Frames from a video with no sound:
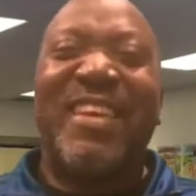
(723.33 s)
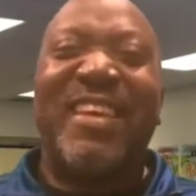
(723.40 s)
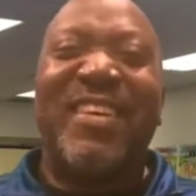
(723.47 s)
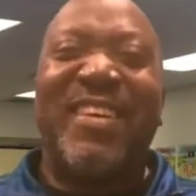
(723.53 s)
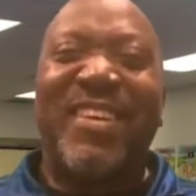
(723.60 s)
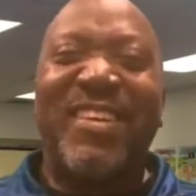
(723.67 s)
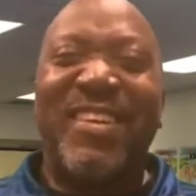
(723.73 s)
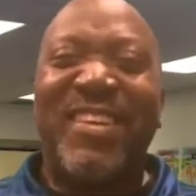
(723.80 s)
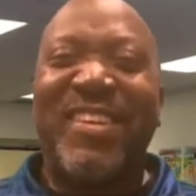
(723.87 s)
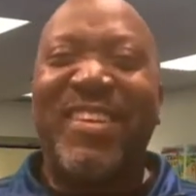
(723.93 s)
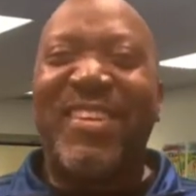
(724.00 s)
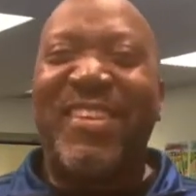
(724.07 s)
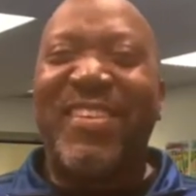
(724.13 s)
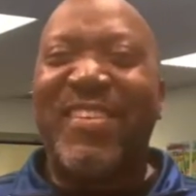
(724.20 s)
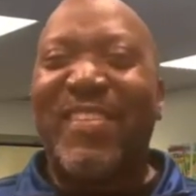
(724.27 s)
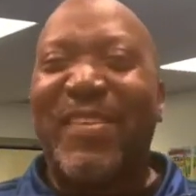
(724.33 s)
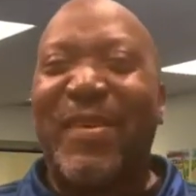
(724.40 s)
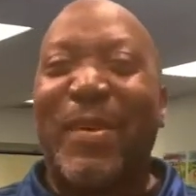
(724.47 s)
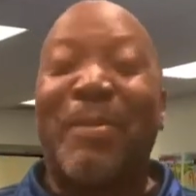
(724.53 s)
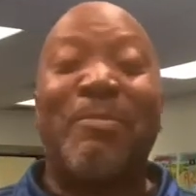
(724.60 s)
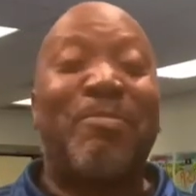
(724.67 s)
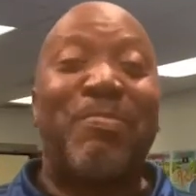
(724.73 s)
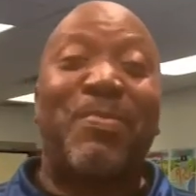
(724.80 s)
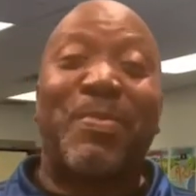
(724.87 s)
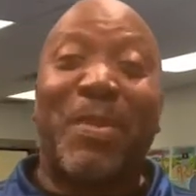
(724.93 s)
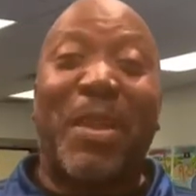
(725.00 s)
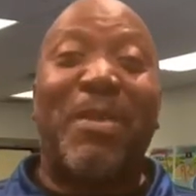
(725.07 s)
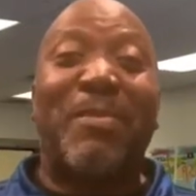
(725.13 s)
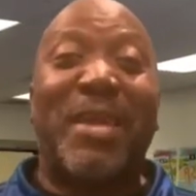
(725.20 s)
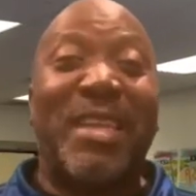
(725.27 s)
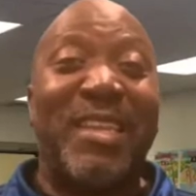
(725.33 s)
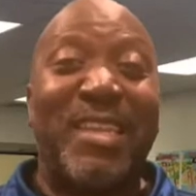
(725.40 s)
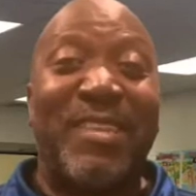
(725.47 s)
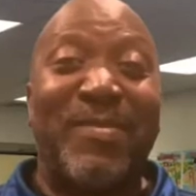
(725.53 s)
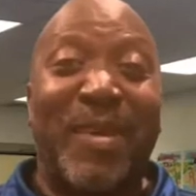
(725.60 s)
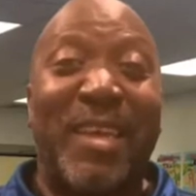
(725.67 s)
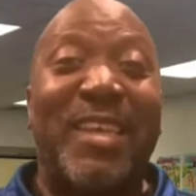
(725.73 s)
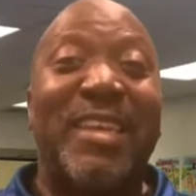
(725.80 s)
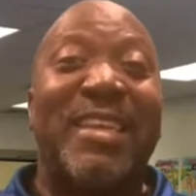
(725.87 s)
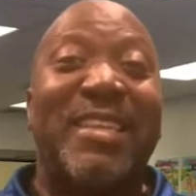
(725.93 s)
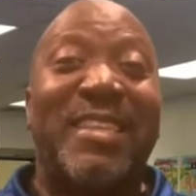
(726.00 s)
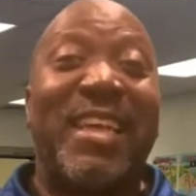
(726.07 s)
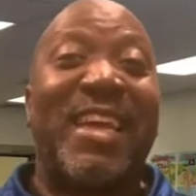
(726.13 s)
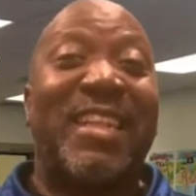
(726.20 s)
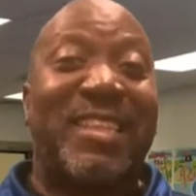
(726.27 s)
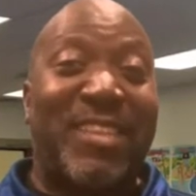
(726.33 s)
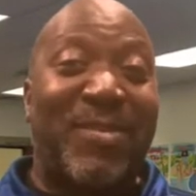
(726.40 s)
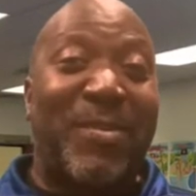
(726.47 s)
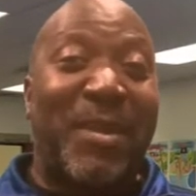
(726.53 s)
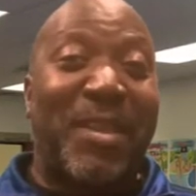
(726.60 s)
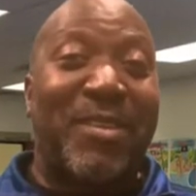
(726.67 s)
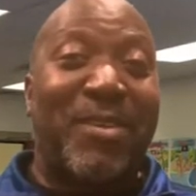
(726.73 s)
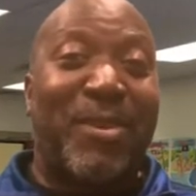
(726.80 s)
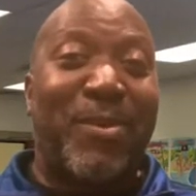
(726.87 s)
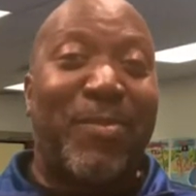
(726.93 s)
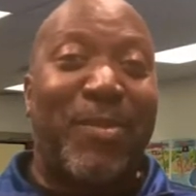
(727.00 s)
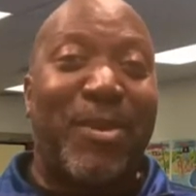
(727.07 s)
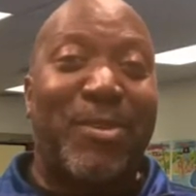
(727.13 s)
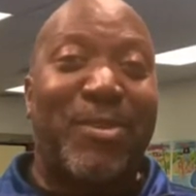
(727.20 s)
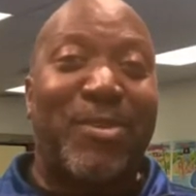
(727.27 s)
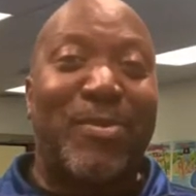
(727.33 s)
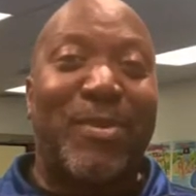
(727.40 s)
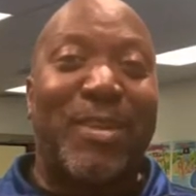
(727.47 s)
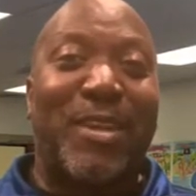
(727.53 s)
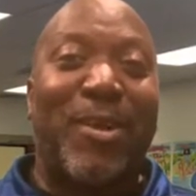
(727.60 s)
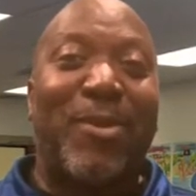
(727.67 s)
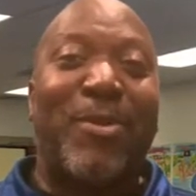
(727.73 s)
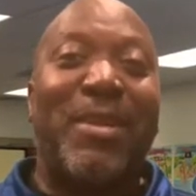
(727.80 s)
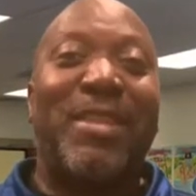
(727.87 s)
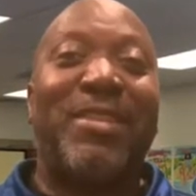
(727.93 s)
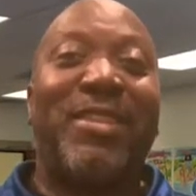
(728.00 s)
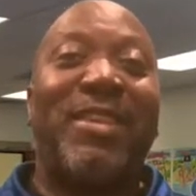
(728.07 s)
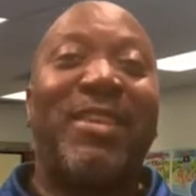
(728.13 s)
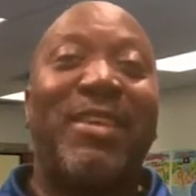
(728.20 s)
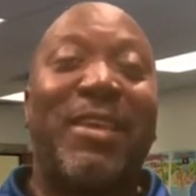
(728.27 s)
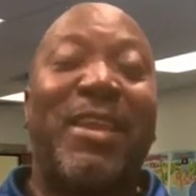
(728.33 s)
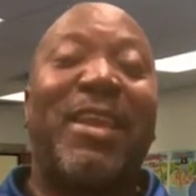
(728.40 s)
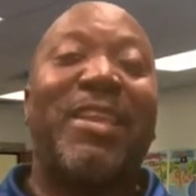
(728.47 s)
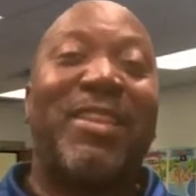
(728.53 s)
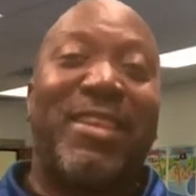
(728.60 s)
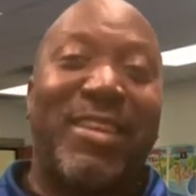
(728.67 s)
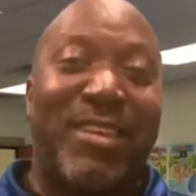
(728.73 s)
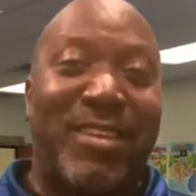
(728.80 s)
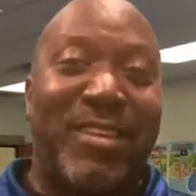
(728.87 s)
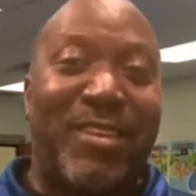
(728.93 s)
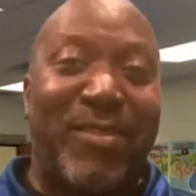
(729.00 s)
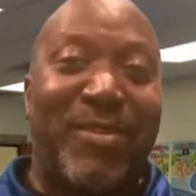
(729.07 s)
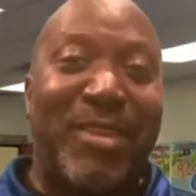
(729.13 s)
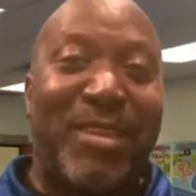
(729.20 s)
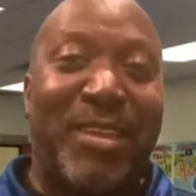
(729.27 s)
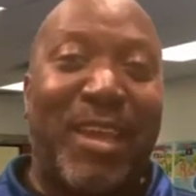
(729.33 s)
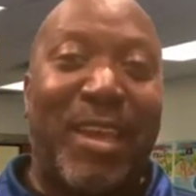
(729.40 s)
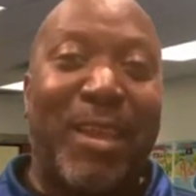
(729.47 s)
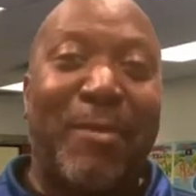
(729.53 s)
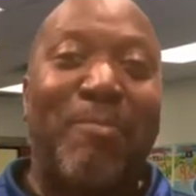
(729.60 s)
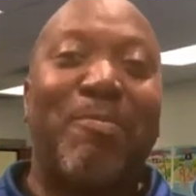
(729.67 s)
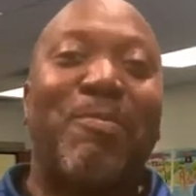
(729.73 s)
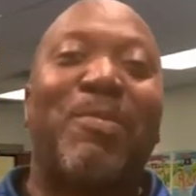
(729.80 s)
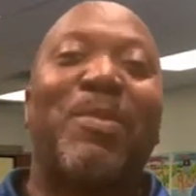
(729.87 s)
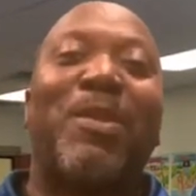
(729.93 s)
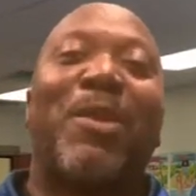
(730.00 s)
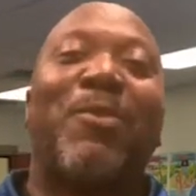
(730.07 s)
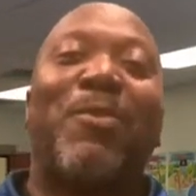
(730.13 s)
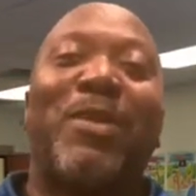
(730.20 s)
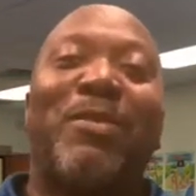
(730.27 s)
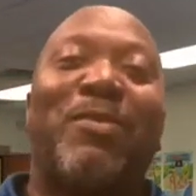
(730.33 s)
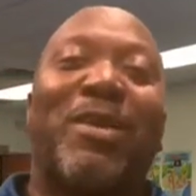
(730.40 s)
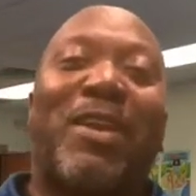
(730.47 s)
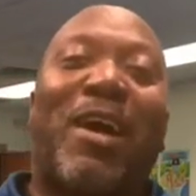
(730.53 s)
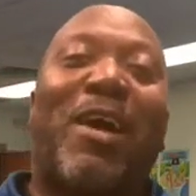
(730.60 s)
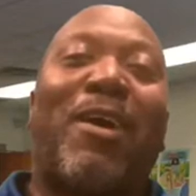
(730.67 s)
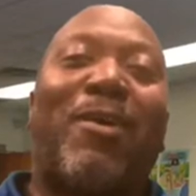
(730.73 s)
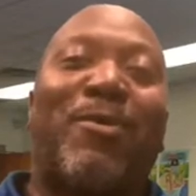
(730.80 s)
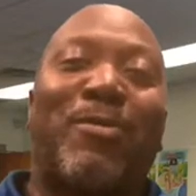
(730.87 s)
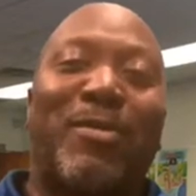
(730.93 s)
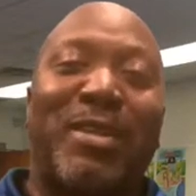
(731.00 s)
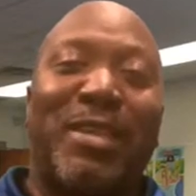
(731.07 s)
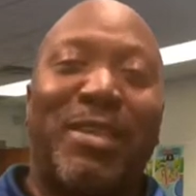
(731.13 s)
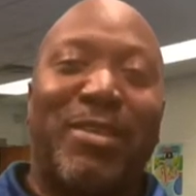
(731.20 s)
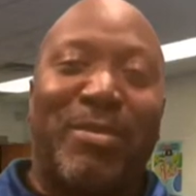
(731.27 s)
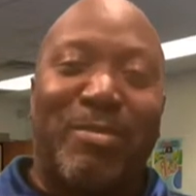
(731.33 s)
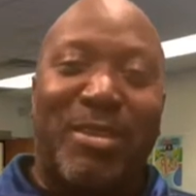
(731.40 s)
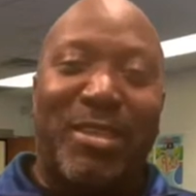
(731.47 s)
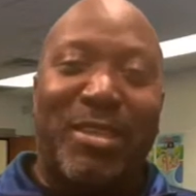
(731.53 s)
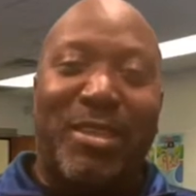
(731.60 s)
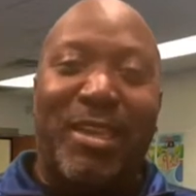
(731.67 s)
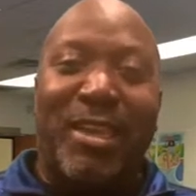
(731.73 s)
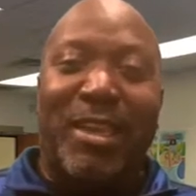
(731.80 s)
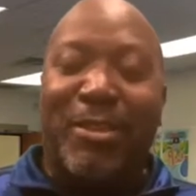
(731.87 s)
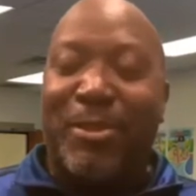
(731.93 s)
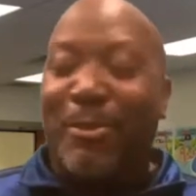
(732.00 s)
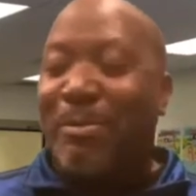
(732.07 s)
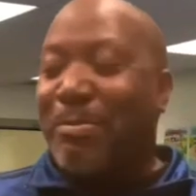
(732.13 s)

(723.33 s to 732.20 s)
Oh, Lord. But anyway, that's the way the commercial would go. And then at the end of the day, we would all read them together.